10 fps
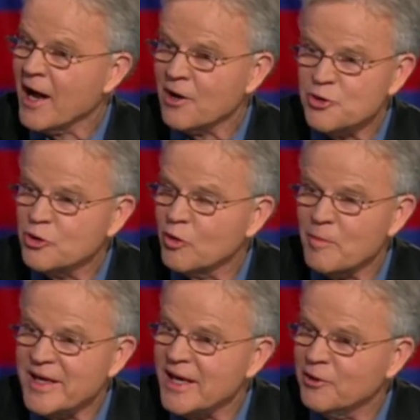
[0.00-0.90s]
How are you going
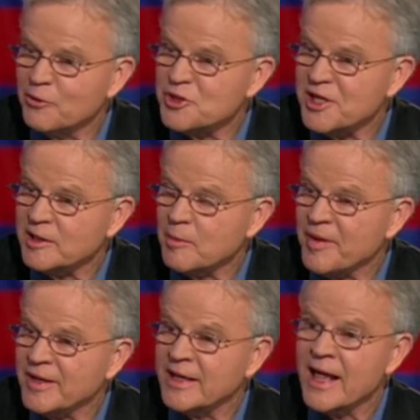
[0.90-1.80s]
to be energy
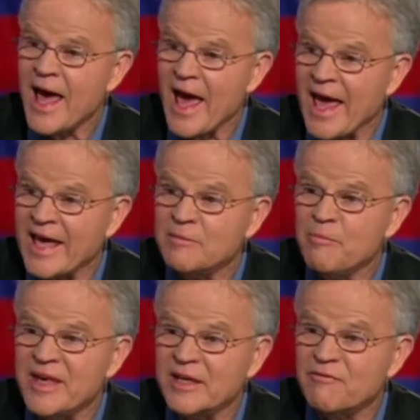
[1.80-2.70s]
independent
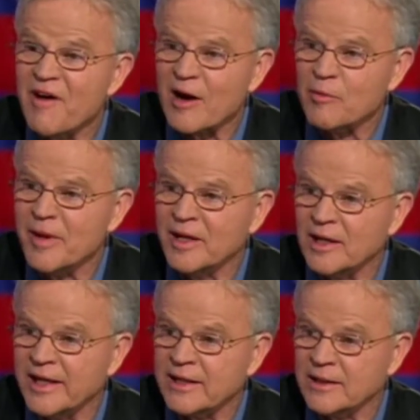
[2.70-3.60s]
and be
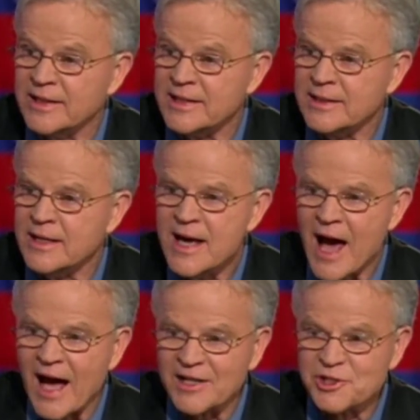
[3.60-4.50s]
environmentally clean?
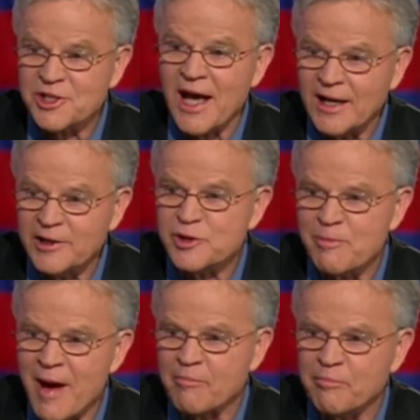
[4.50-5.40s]
I
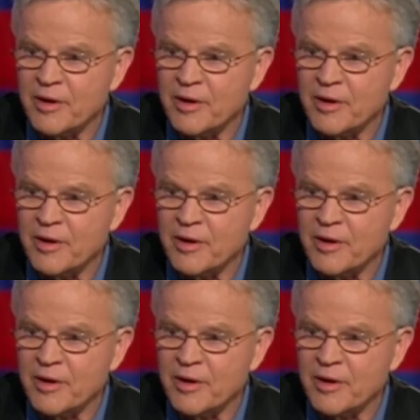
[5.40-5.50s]
challenge my